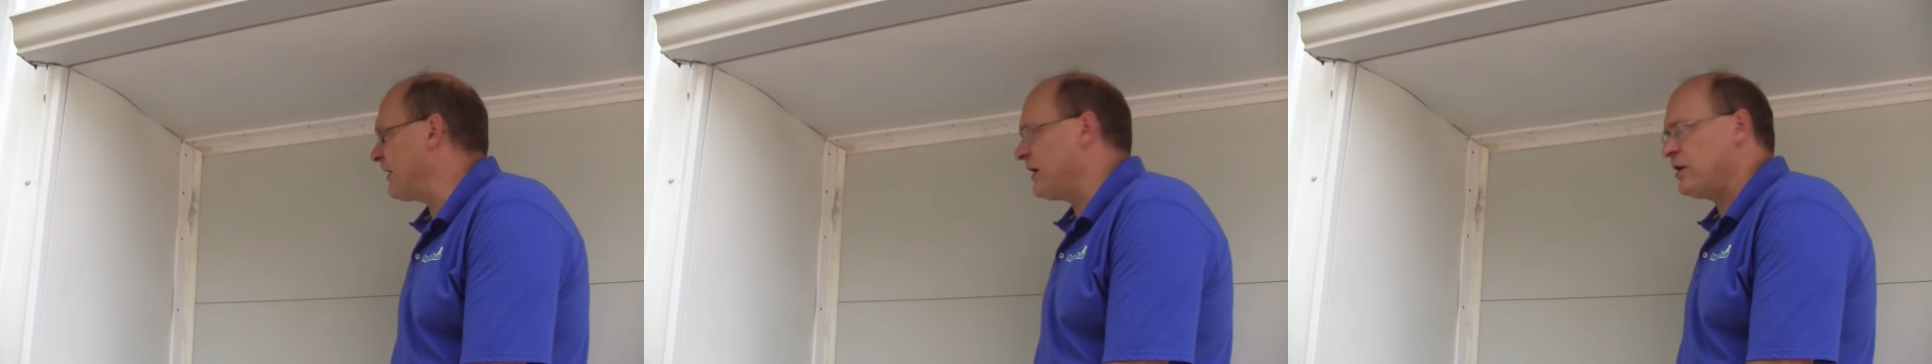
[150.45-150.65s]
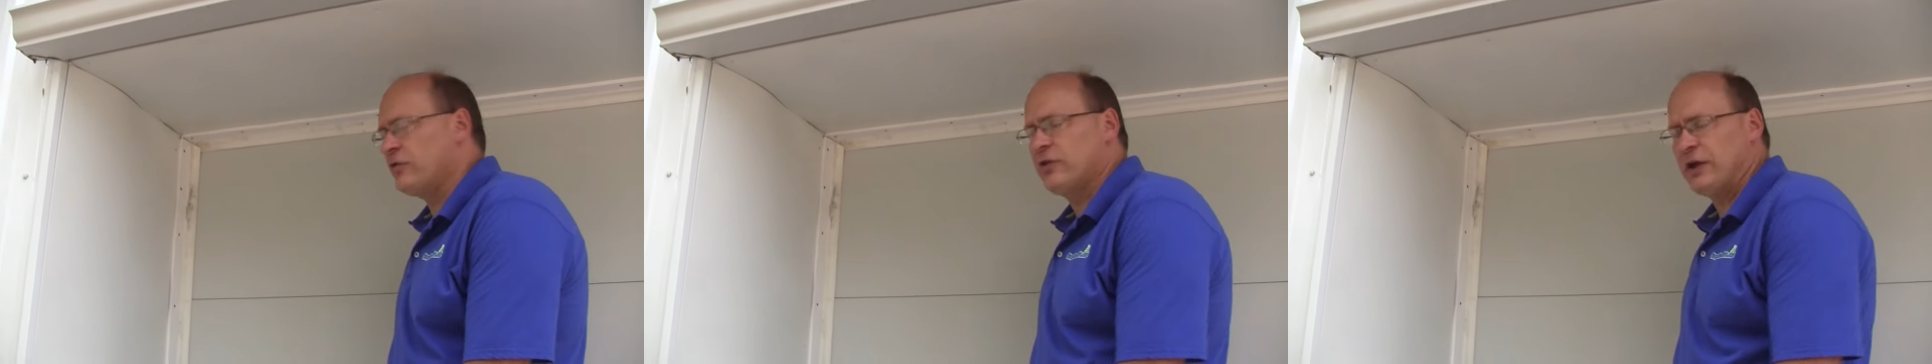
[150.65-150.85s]

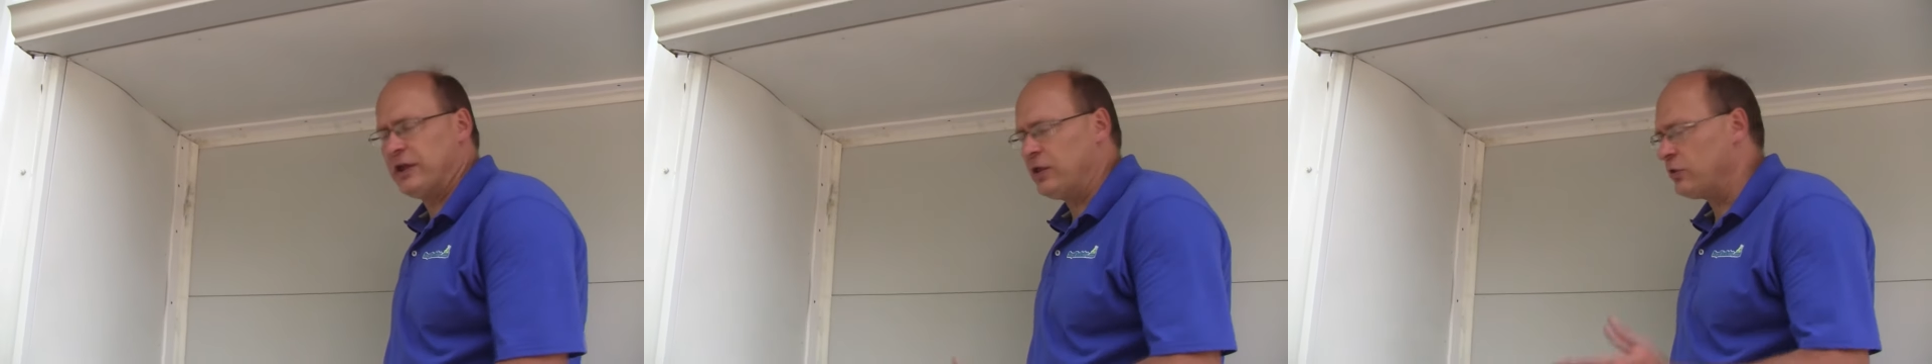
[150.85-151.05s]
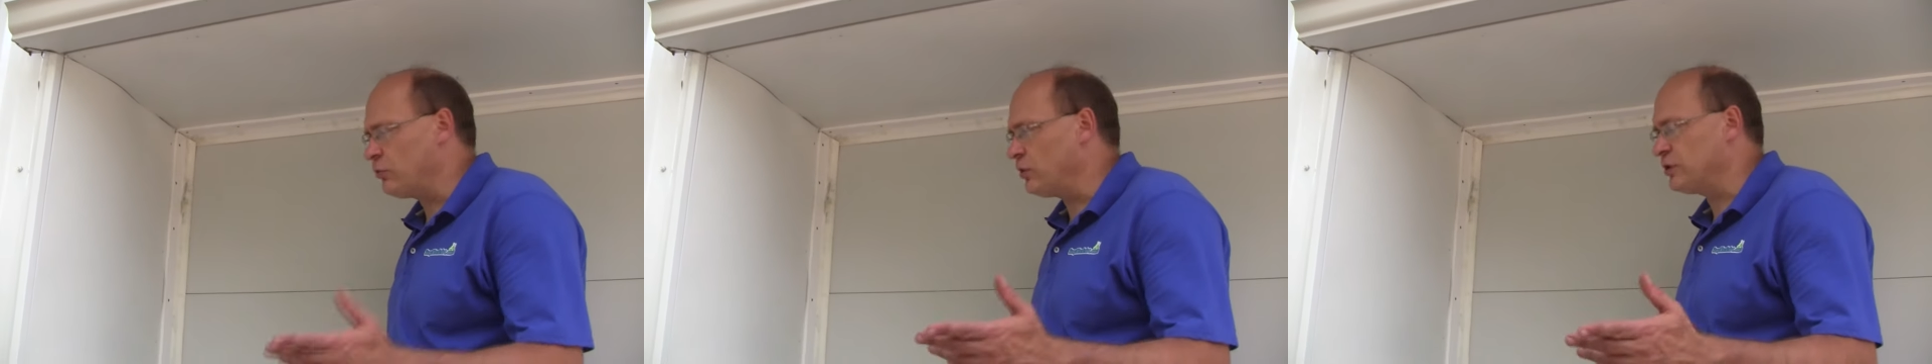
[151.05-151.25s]
that is
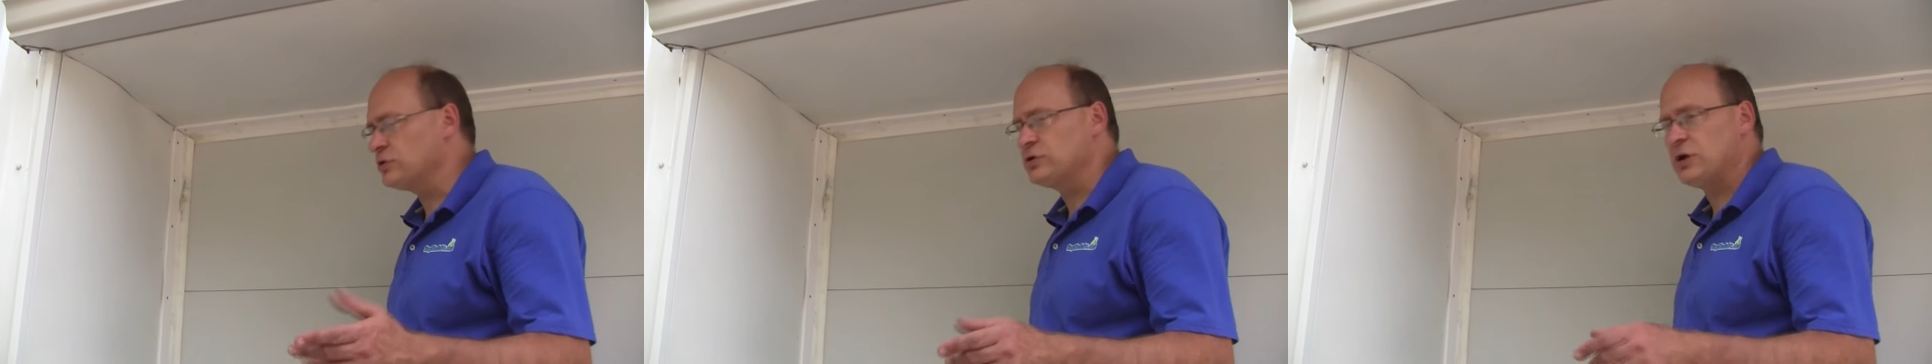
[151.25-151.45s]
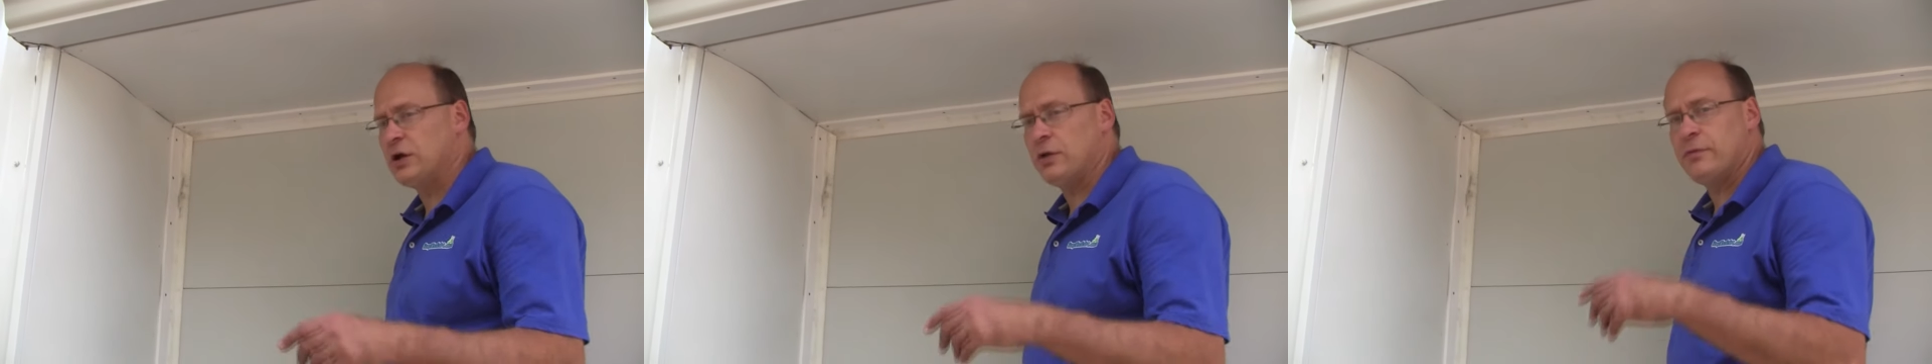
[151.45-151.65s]
like in the
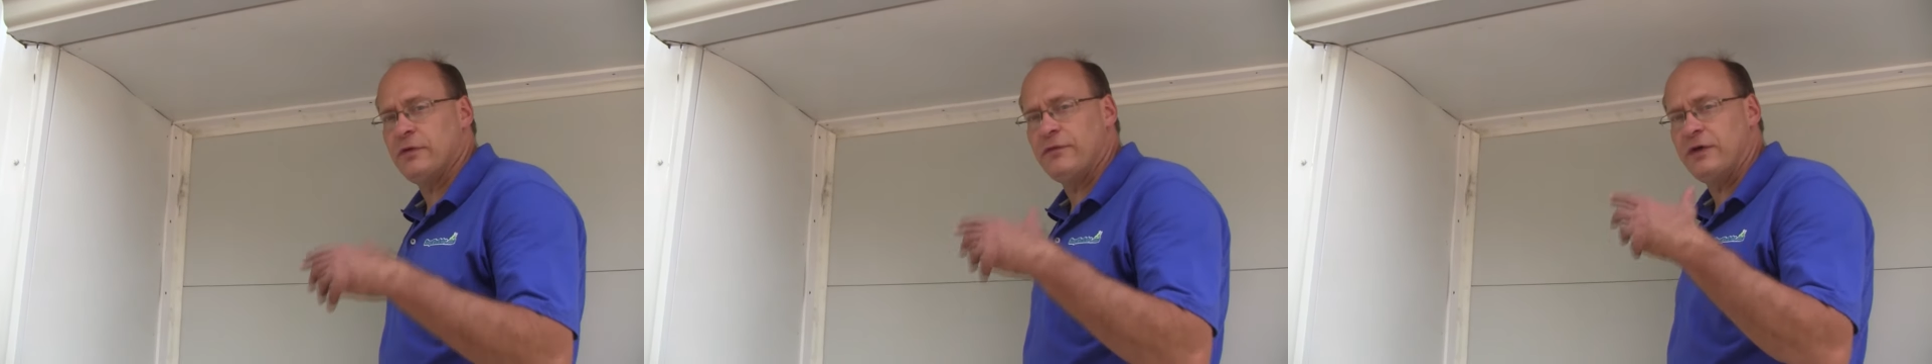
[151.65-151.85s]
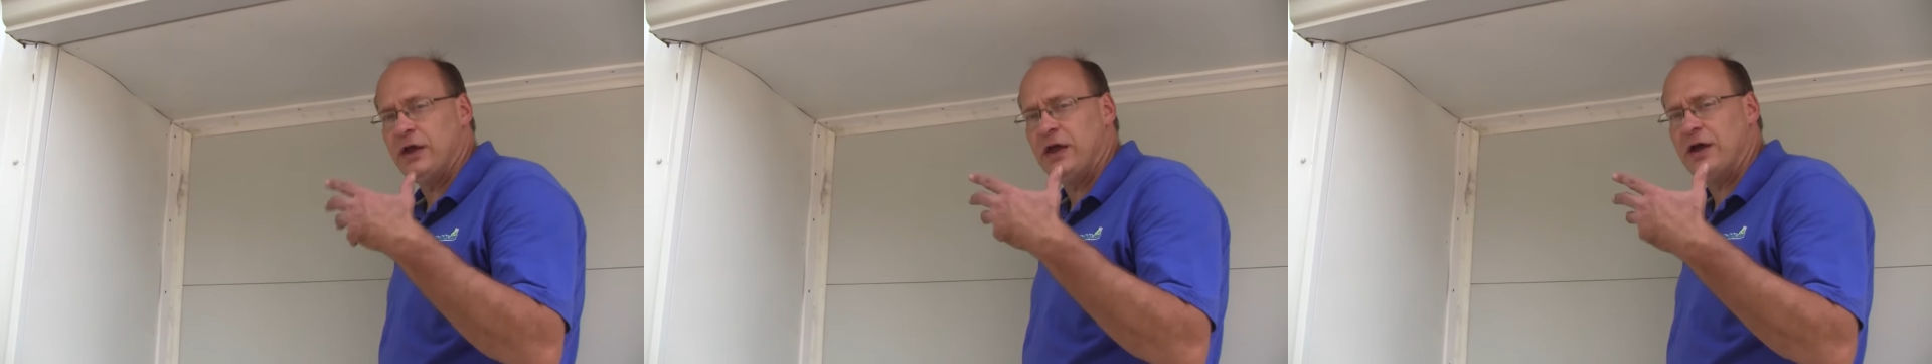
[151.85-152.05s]
wintertime,
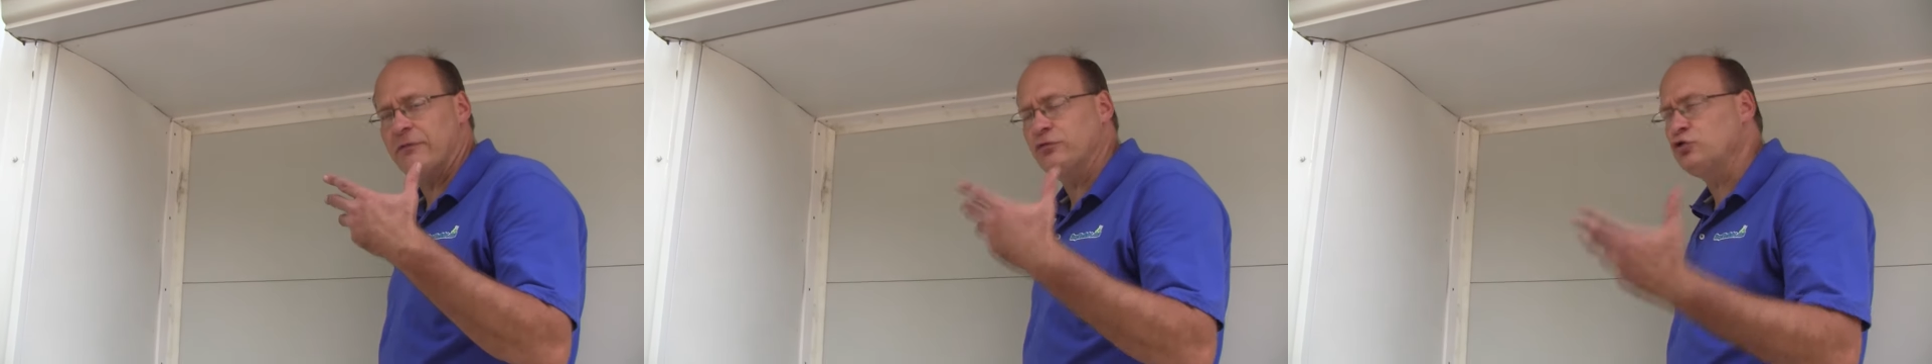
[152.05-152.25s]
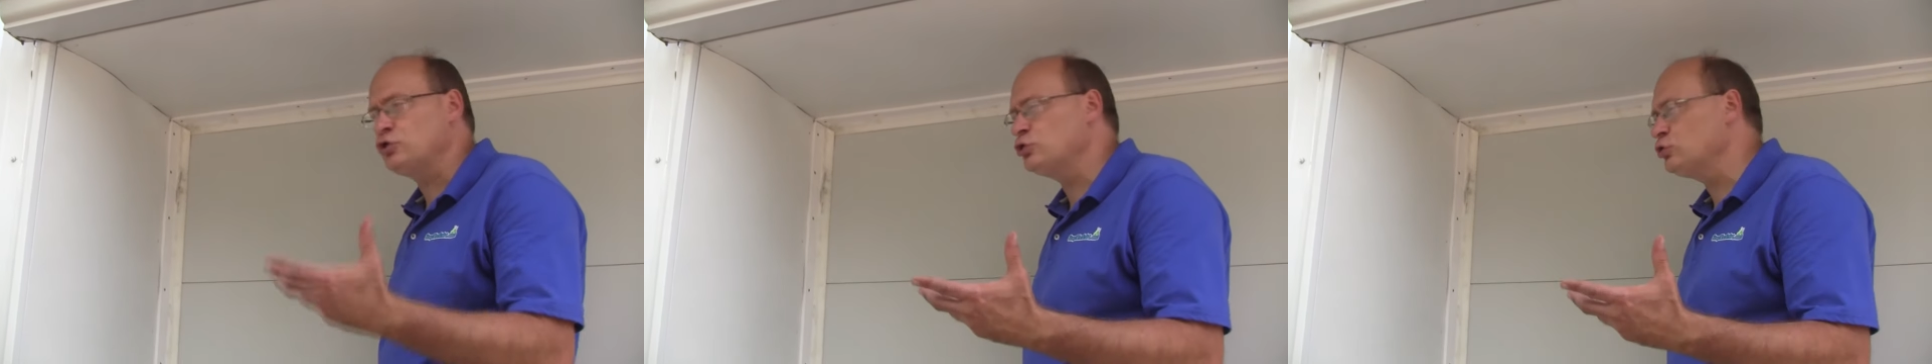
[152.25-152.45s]
if you
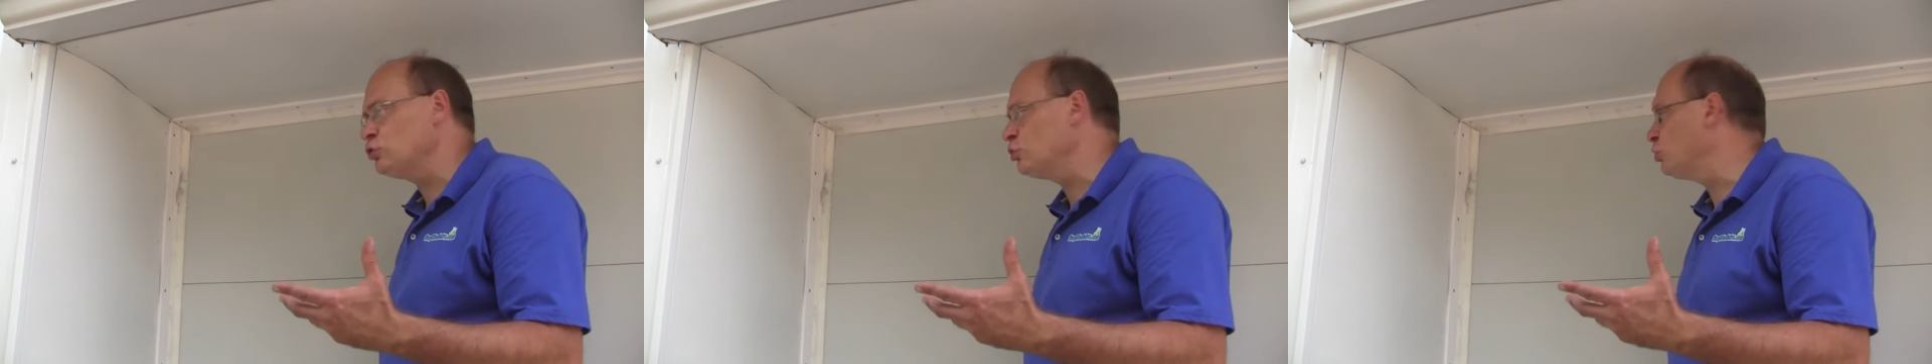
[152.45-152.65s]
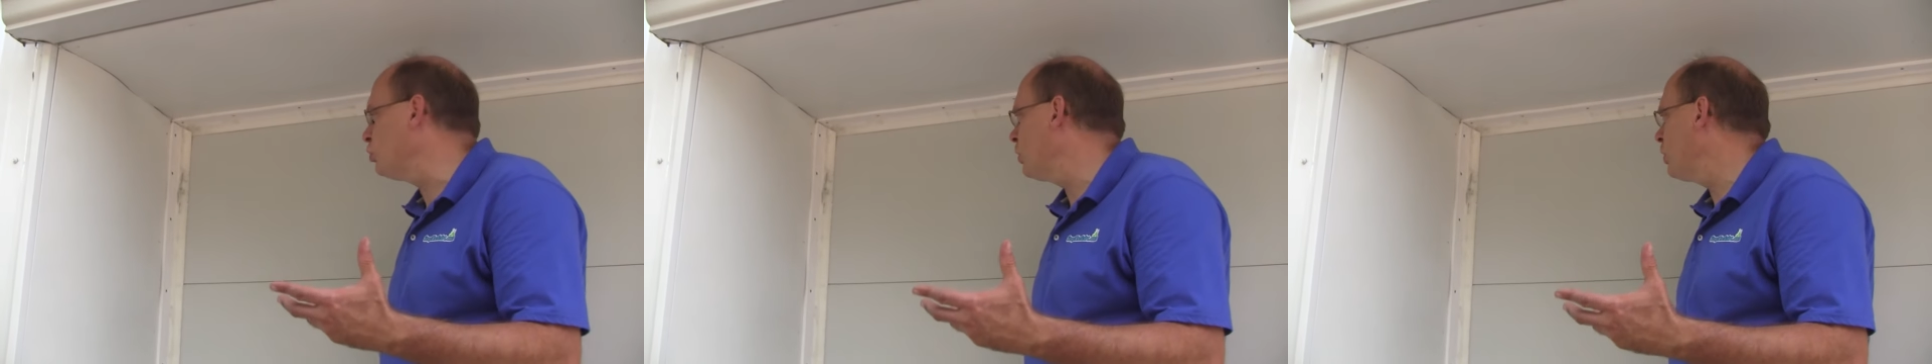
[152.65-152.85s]
have
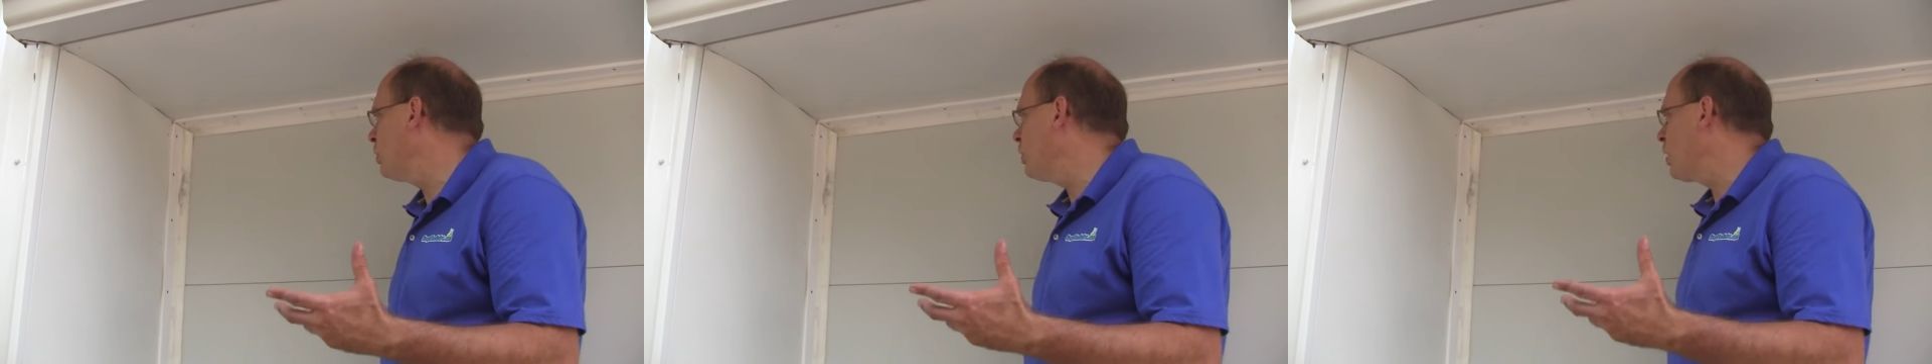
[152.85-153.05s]
two,